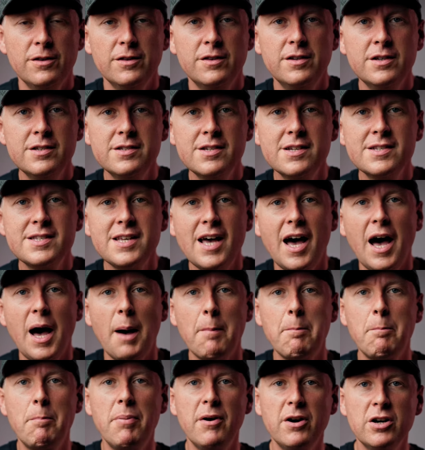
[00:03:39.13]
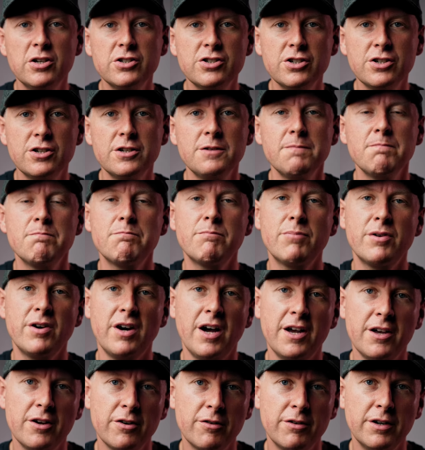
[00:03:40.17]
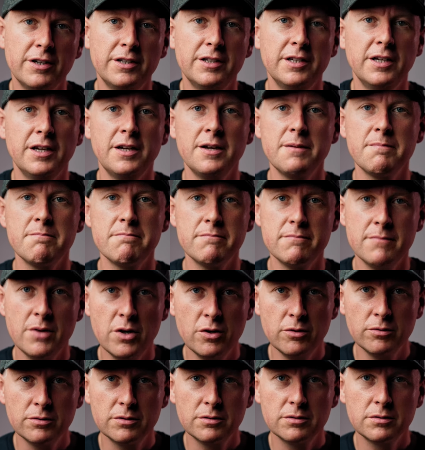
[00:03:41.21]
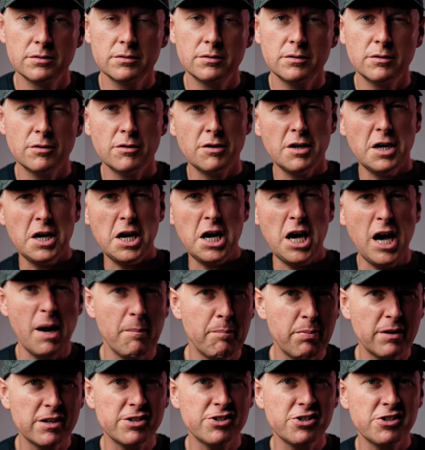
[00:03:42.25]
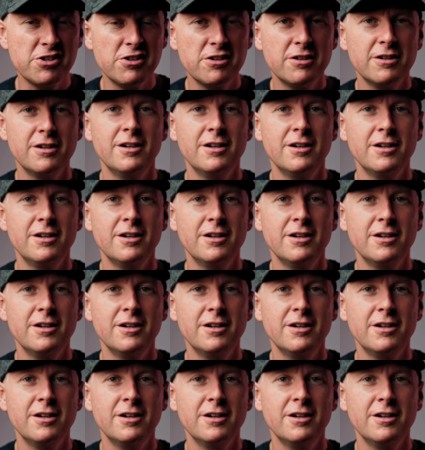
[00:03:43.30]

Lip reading: This is aperture priority mode, or aperture.